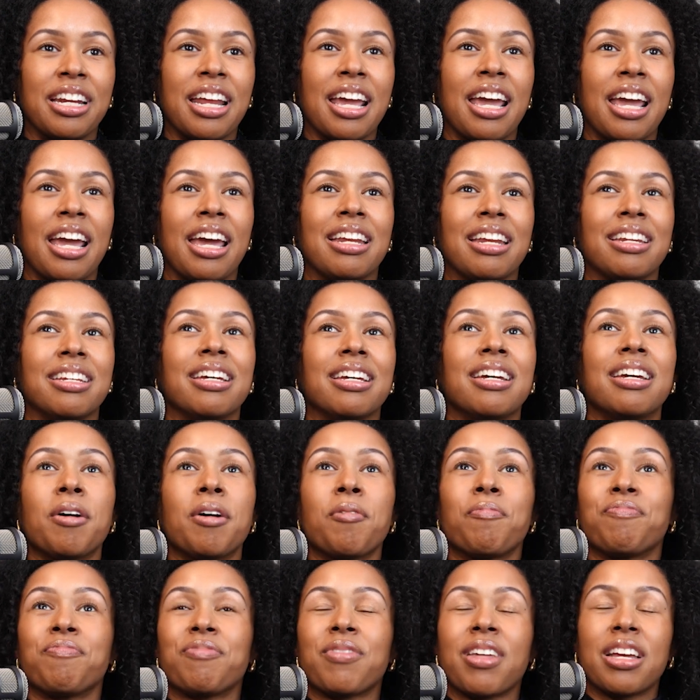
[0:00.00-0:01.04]
And
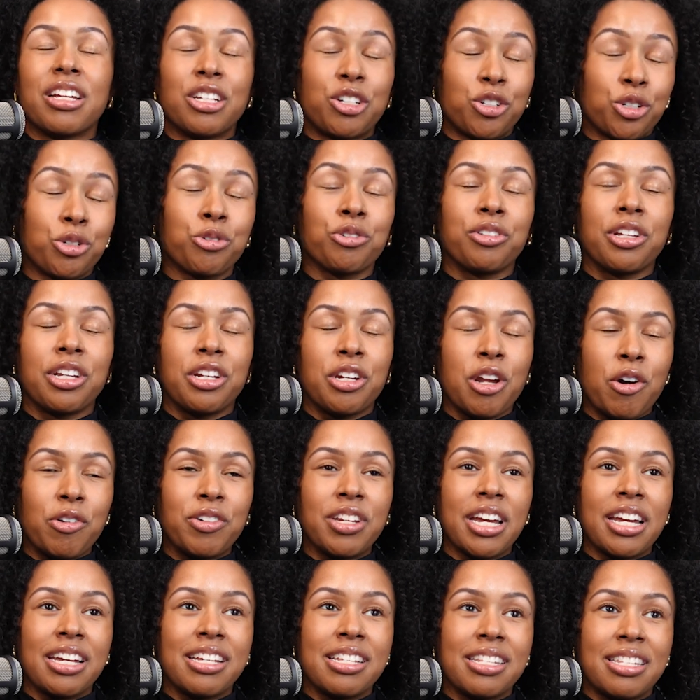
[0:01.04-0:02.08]
truly, no
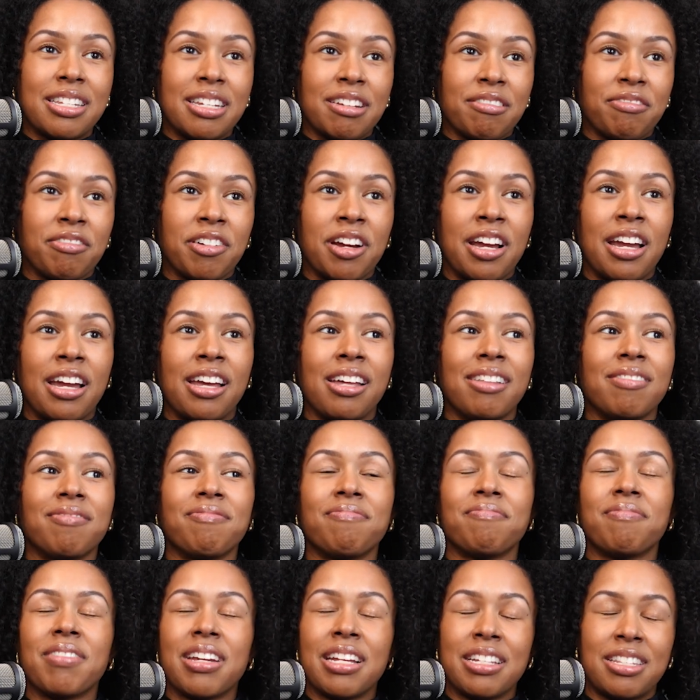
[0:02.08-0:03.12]
day is different.
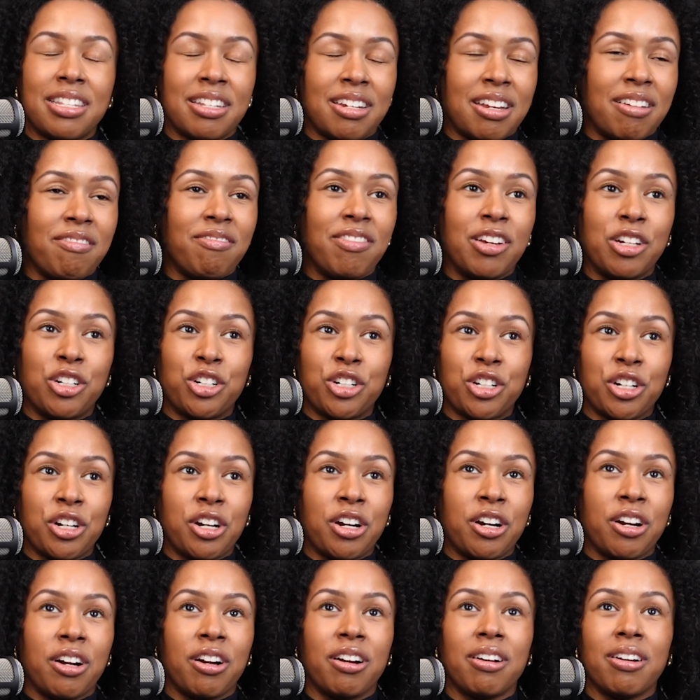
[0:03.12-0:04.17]
It's an
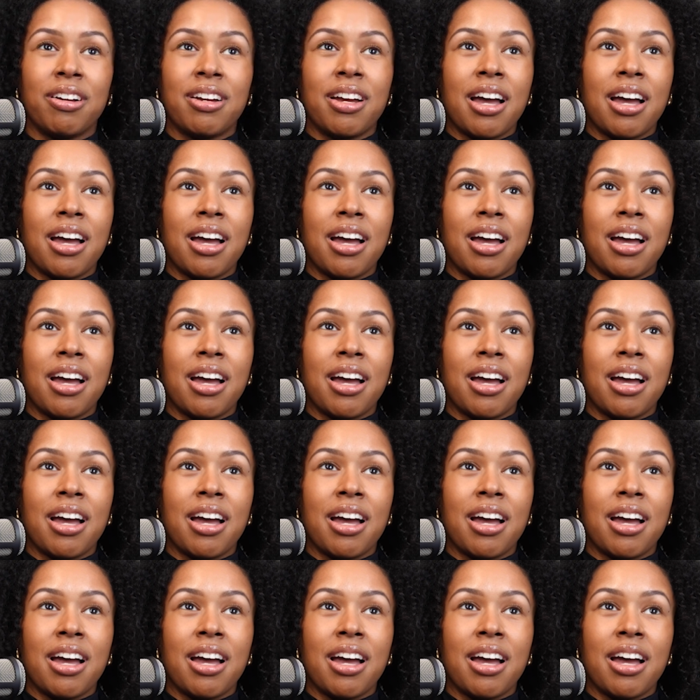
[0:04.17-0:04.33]
adventure.